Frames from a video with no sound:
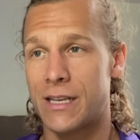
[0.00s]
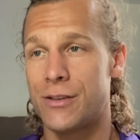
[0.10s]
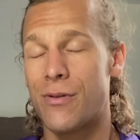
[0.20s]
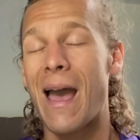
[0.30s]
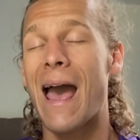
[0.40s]

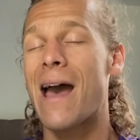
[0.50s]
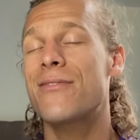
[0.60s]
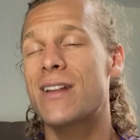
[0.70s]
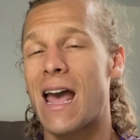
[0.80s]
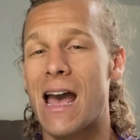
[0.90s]
you
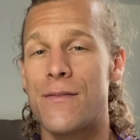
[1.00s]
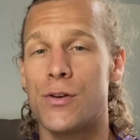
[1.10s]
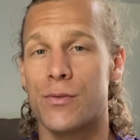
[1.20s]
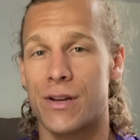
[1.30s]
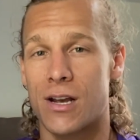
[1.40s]
have to have
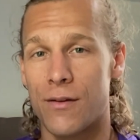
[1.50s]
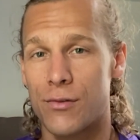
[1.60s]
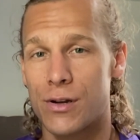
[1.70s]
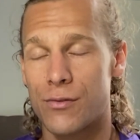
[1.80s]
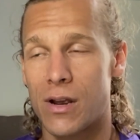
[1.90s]
your
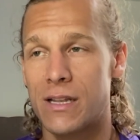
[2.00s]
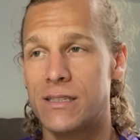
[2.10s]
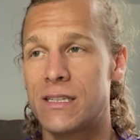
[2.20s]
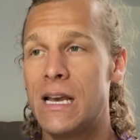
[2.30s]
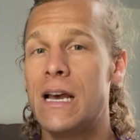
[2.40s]
recovery
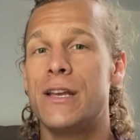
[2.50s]
runs.